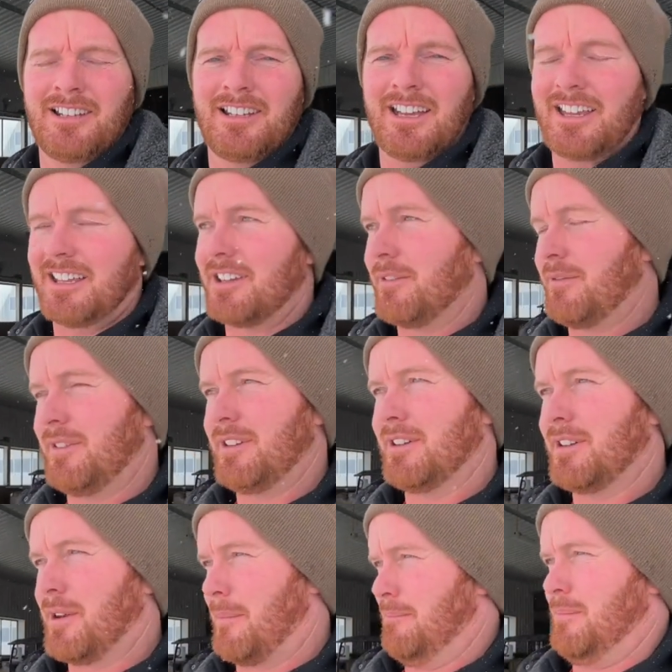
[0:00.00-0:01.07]
And then you feel
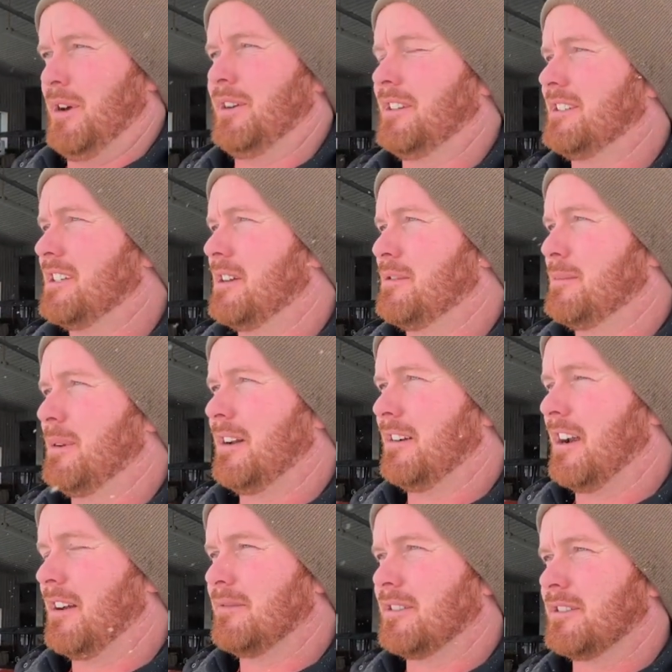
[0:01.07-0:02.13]
a million times better
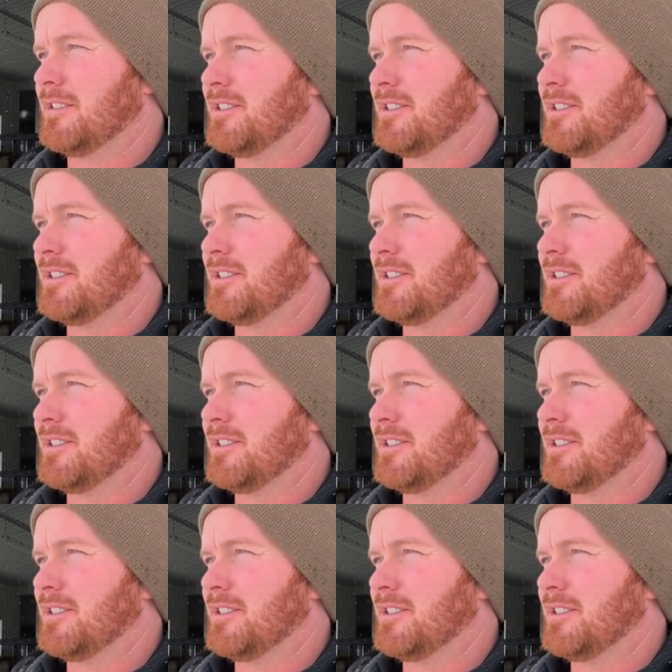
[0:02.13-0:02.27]
after.